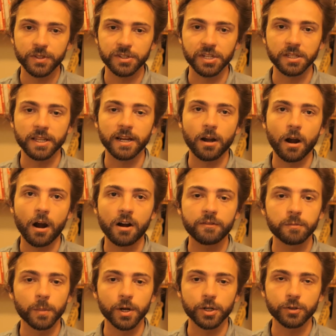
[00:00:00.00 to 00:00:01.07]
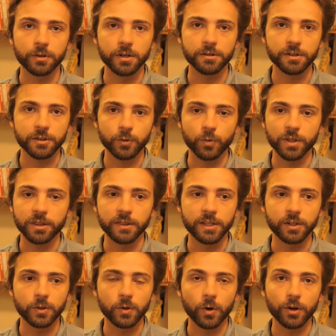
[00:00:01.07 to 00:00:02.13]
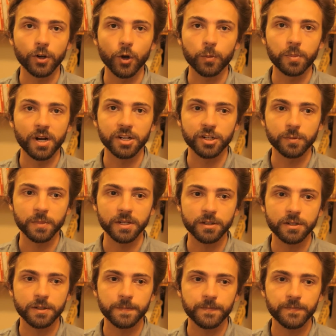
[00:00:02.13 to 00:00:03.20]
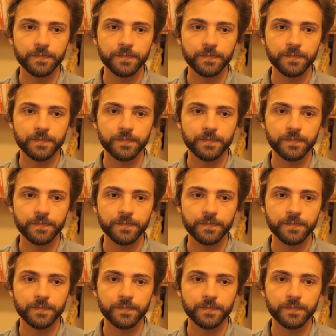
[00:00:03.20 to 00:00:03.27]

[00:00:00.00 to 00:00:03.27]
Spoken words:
to let off murderers with little or no punishment.